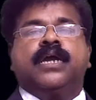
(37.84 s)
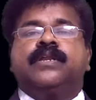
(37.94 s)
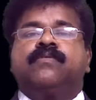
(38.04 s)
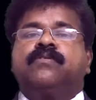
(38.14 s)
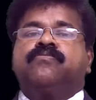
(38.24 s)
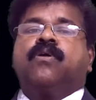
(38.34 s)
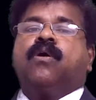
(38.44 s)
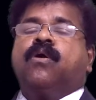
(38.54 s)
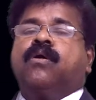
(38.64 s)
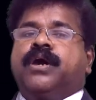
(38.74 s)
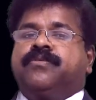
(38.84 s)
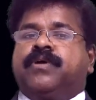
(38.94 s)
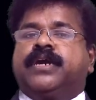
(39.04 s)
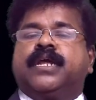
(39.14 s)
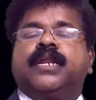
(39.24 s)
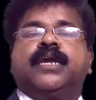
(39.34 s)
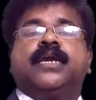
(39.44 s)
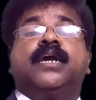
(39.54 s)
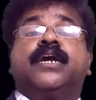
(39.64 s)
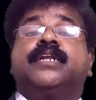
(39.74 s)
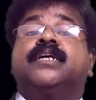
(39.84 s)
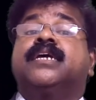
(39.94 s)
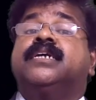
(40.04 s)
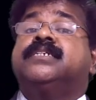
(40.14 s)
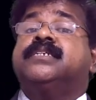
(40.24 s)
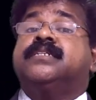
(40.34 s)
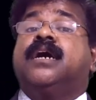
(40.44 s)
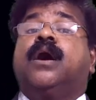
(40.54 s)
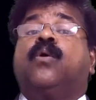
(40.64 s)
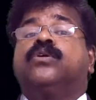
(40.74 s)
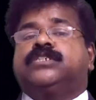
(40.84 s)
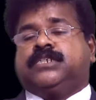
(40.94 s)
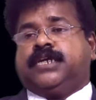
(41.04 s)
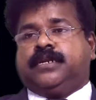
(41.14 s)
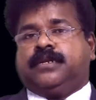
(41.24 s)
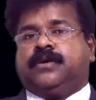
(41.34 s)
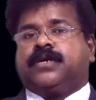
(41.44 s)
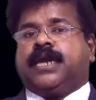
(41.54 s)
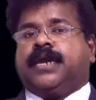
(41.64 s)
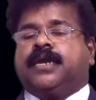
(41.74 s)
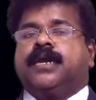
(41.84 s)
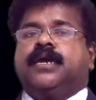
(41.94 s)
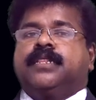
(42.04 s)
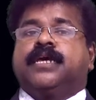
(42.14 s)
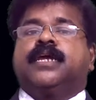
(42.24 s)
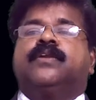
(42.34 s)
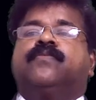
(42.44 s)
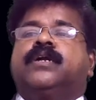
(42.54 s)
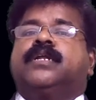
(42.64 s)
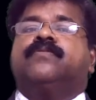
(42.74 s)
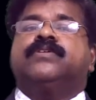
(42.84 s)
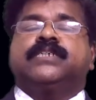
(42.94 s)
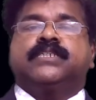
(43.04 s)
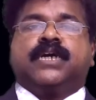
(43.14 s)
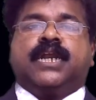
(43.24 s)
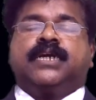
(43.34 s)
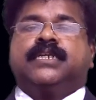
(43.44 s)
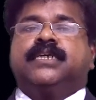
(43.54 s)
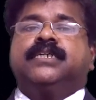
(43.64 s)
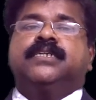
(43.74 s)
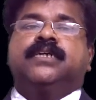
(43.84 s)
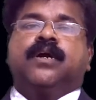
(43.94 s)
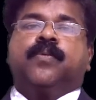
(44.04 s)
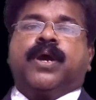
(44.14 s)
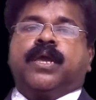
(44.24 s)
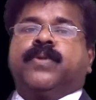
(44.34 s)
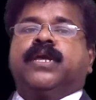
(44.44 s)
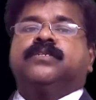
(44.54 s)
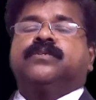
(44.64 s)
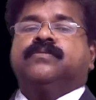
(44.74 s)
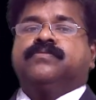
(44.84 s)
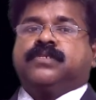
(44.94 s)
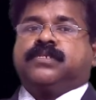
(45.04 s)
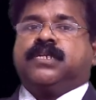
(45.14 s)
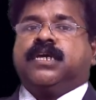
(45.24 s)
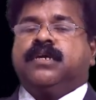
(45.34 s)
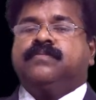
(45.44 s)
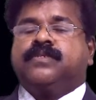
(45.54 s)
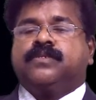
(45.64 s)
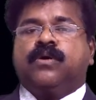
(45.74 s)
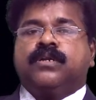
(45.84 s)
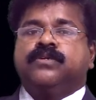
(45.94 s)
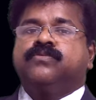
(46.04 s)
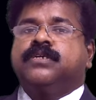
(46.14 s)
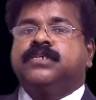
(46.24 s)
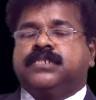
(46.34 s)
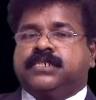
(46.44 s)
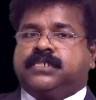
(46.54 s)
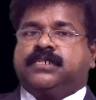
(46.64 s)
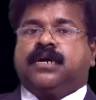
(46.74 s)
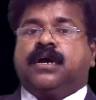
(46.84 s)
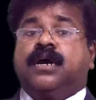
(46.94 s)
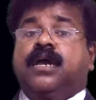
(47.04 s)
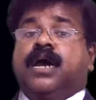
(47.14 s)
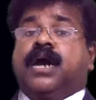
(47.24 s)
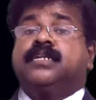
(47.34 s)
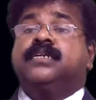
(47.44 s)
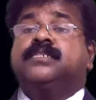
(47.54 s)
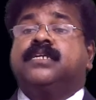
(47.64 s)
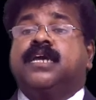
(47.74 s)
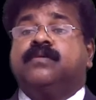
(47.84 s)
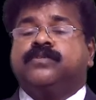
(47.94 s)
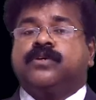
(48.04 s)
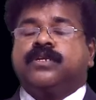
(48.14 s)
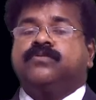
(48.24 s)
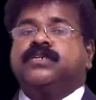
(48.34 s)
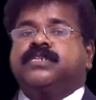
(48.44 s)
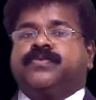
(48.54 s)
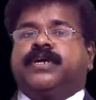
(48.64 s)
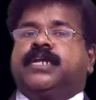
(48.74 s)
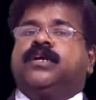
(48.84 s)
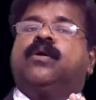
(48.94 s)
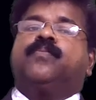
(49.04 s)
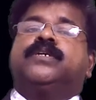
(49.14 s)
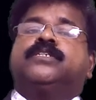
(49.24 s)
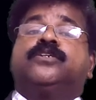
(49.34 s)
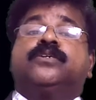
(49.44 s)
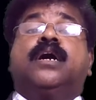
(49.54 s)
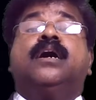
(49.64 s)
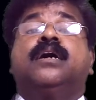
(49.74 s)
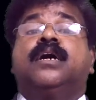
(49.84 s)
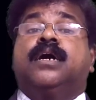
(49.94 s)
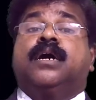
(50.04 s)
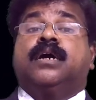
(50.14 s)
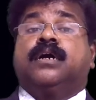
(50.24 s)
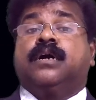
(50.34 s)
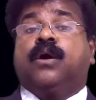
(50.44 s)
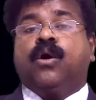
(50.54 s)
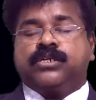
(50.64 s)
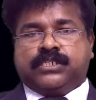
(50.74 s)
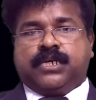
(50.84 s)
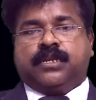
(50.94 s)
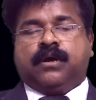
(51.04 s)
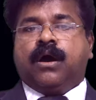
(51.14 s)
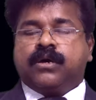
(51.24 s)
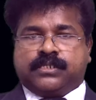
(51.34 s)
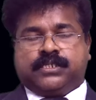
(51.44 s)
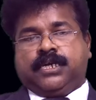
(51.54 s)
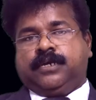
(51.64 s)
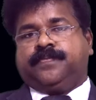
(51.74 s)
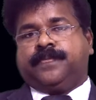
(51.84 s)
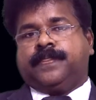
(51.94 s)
It will flow and finally it reaches the ocean. Okay, the rainwater which is collected by means of streams or rivers, etc. And these streams or rivers finally opens into the ocean or sea.